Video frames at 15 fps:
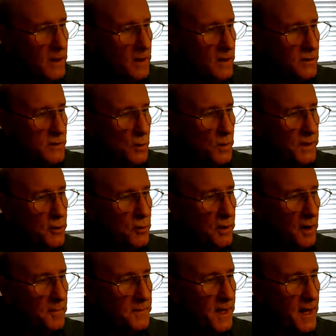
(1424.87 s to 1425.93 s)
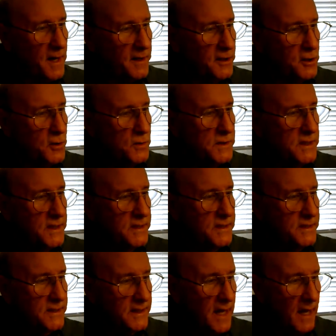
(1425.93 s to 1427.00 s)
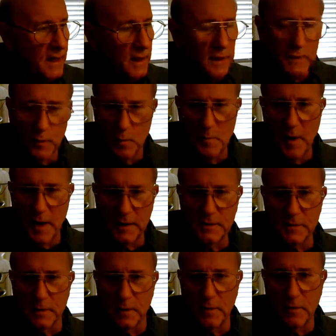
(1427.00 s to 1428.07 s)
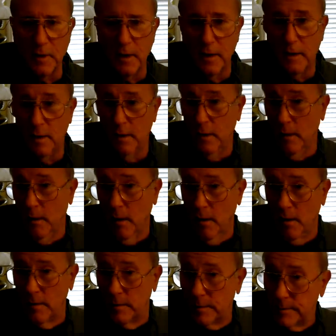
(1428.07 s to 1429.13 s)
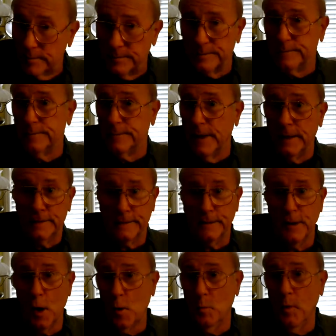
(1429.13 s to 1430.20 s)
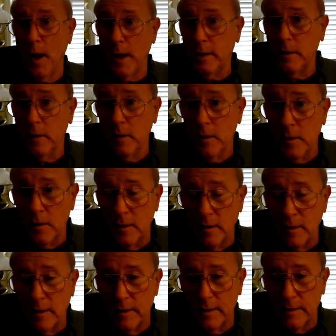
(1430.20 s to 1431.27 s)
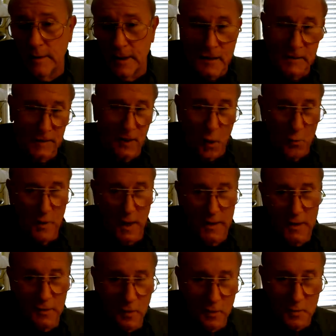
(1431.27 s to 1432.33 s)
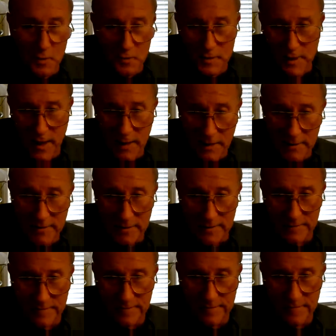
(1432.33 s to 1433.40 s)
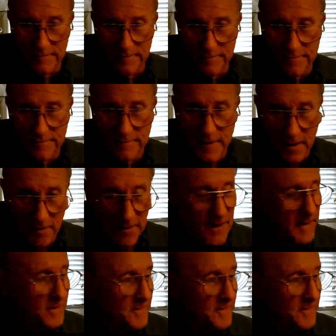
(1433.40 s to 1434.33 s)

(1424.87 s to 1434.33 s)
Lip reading: So when you come down and you see skeletal muscle, it's a no-brainer. It's located on your skeleton, all right?